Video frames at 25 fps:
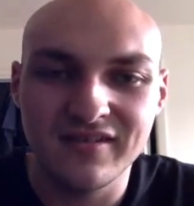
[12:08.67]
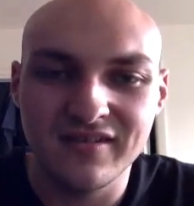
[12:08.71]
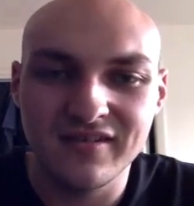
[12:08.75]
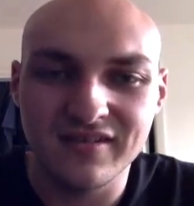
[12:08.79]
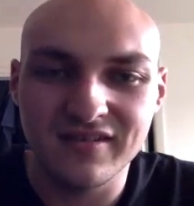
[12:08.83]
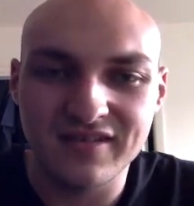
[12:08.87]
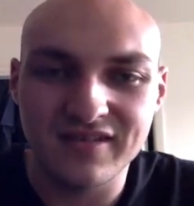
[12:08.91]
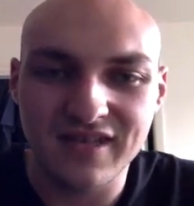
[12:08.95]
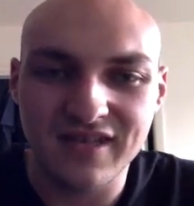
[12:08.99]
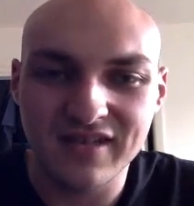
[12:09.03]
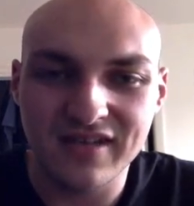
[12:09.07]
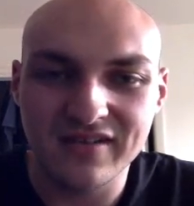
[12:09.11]

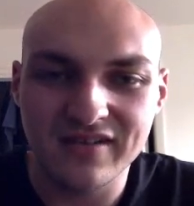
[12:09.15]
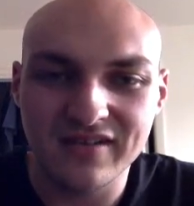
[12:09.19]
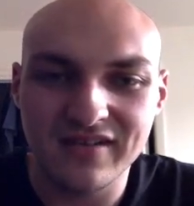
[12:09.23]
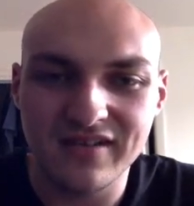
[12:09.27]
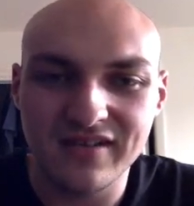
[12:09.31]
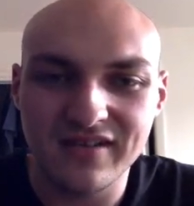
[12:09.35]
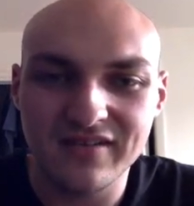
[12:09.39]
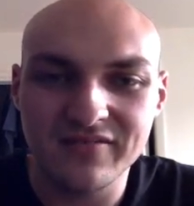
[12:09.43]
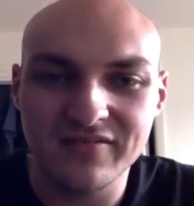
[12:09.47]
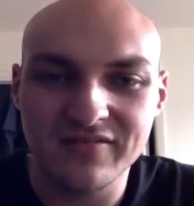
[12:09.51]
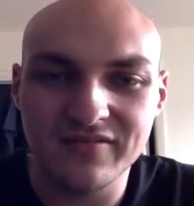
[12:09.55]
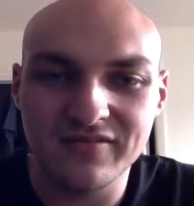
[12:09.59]
exactly
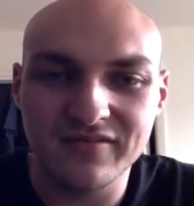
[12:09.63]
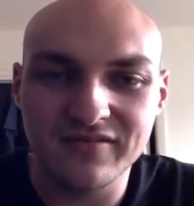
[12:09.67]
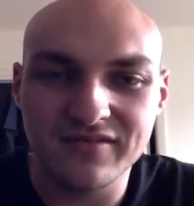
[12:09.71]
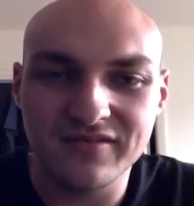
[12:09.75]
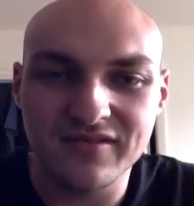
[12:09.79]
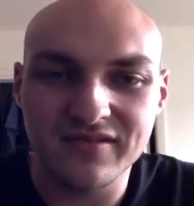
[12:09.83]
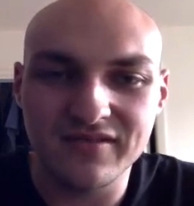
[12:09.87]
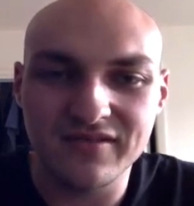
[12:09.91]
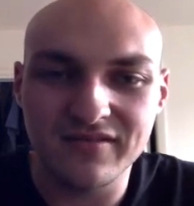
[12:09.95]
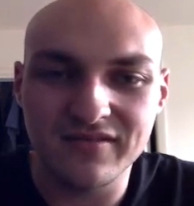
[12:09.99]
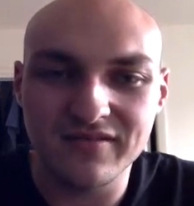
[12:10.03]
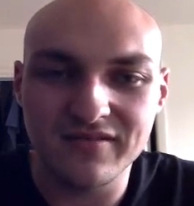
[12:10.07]
equal
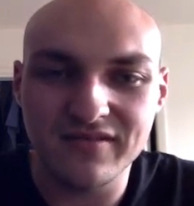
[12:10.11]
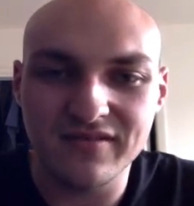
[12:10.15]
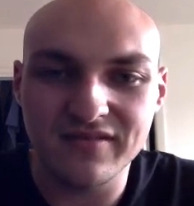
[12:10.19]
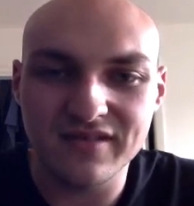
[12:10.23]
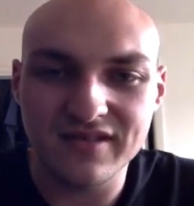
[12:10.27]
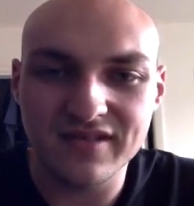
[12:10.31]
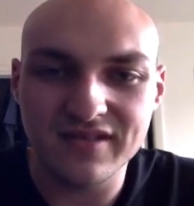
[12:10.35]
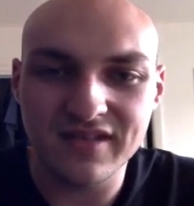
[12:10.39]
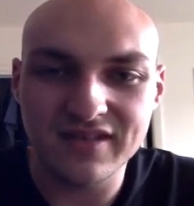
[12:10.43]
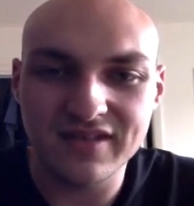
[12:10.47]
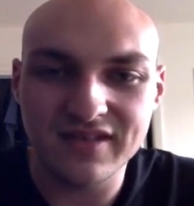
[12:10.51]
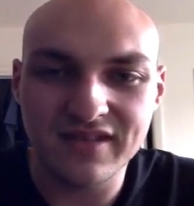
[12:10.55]
to this
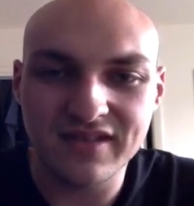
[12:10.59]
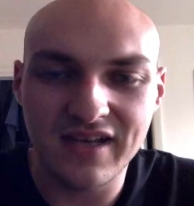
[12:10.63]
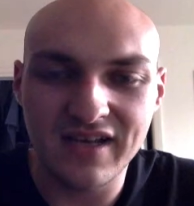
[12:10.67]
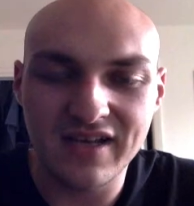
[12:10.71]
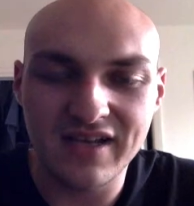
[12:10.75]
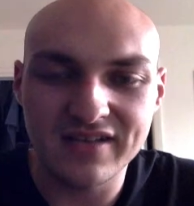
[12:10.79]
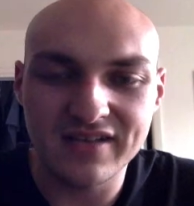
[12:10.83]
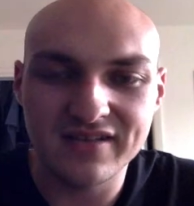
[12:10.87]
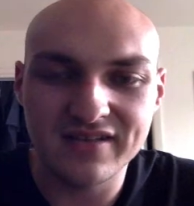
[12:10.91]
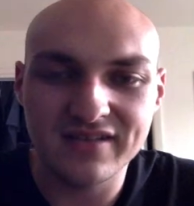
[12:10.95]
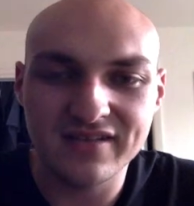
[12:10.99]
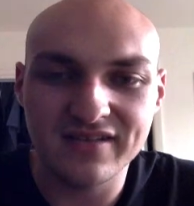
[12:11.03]
dot
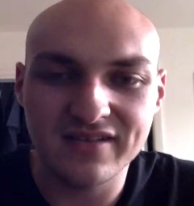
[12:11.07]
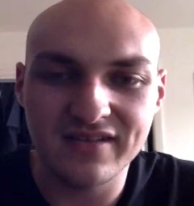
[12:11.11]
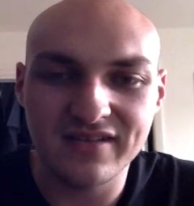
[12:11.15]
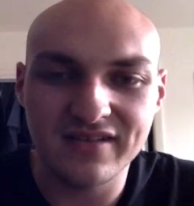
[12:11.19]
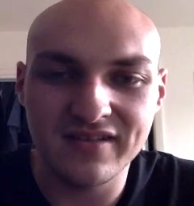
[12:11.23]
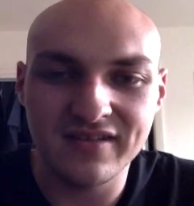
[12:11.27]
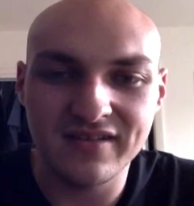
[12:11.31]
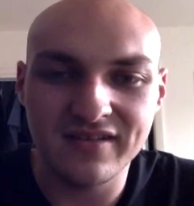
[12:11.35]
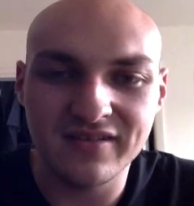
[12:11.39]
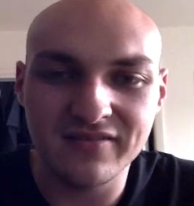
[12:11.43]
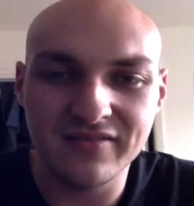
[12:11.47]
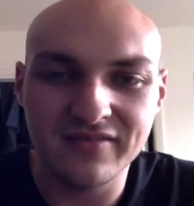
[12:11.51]
tasks
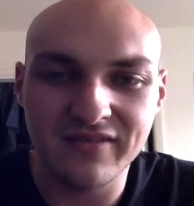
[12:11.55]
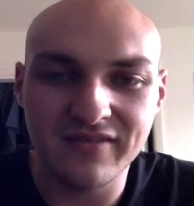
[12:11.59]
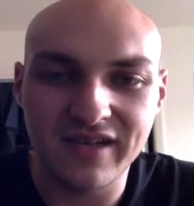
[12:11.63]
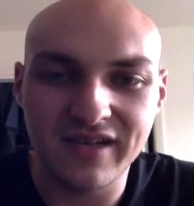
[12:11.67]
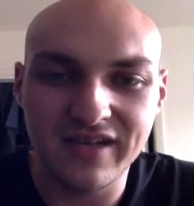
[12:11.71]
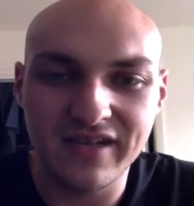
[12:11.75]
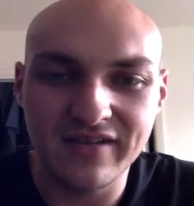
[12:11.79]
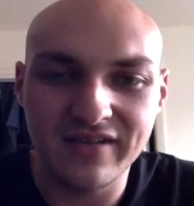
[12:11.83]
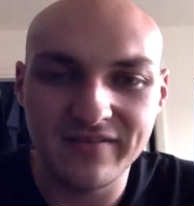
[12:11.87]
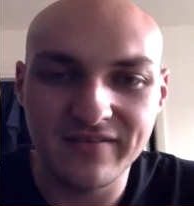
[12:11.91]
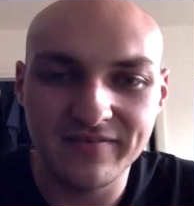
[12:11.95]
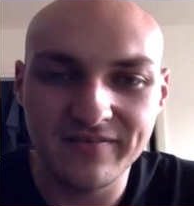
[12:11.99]
in the
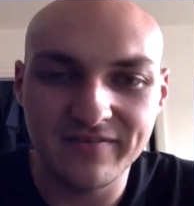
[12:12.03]
array,